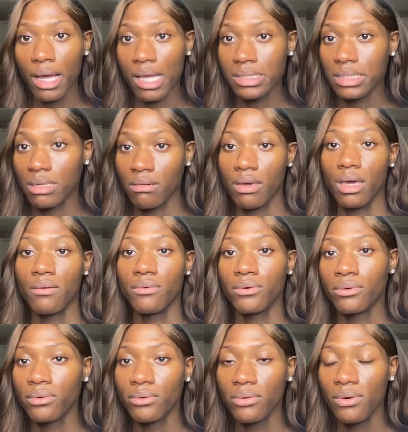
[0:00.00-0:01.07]
I said, okay, well,
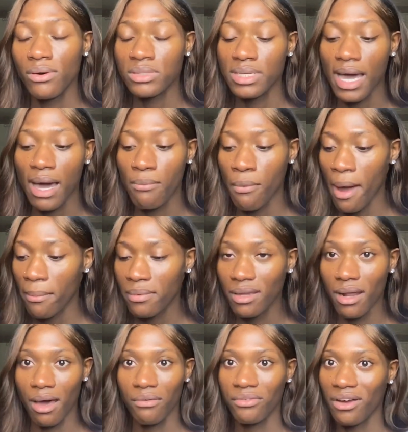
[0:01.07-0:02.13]
cool. So I wiped it
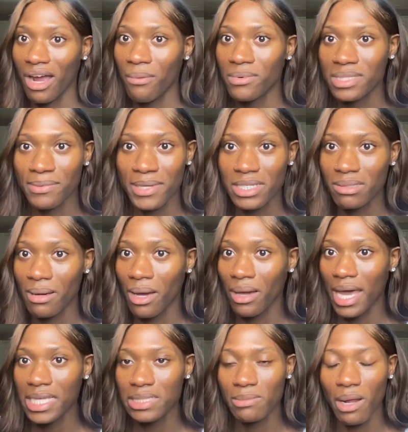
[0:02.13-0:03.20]
off, girl. I went to the restroom. I
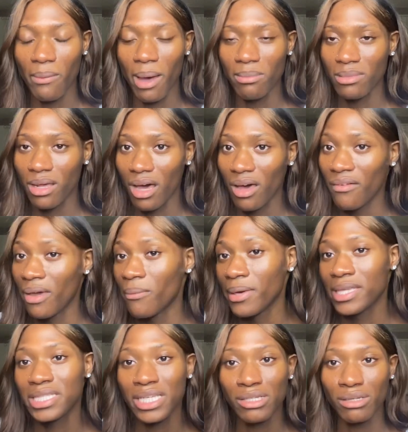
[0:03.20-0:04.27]
got something. I wiped it off and we
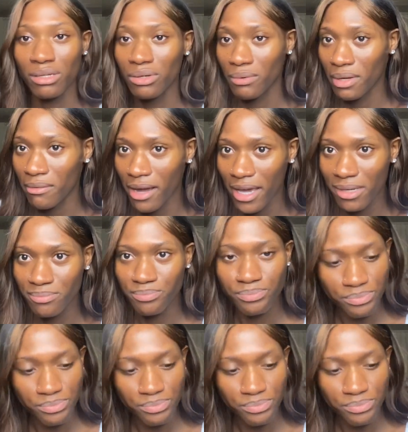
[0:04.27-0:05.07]
continued to do it, right?